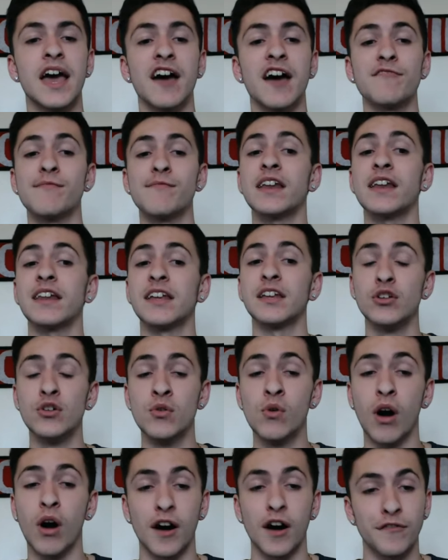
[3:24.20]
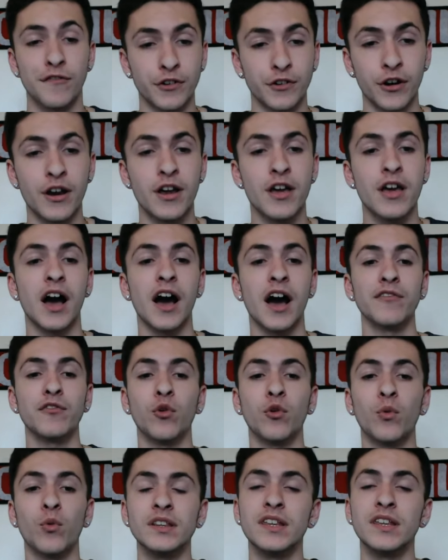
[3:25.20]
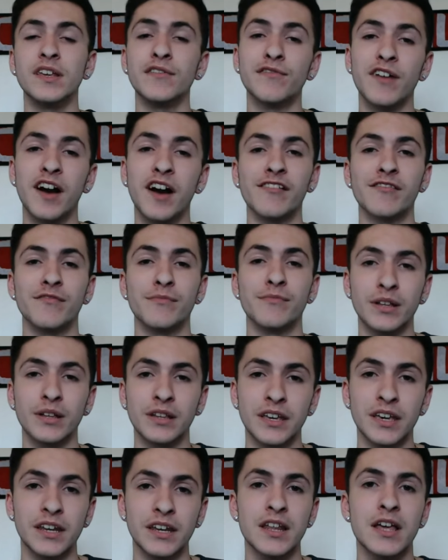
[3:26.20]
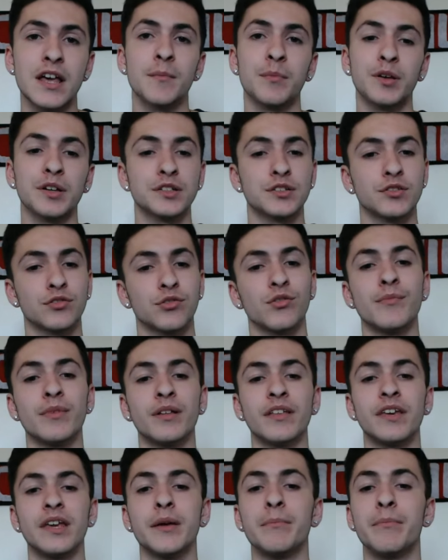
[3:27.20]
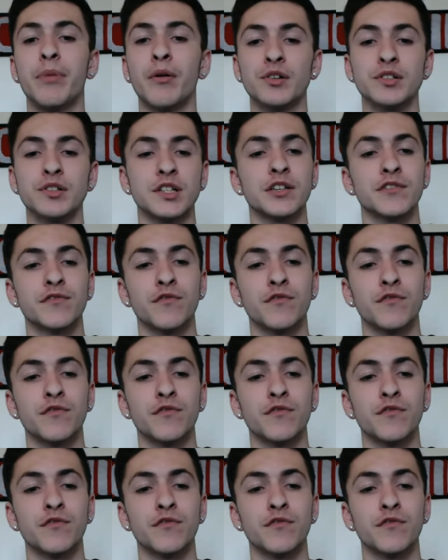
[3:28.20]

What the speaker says: have made a new offer of 25 million plus 3 million in bonuses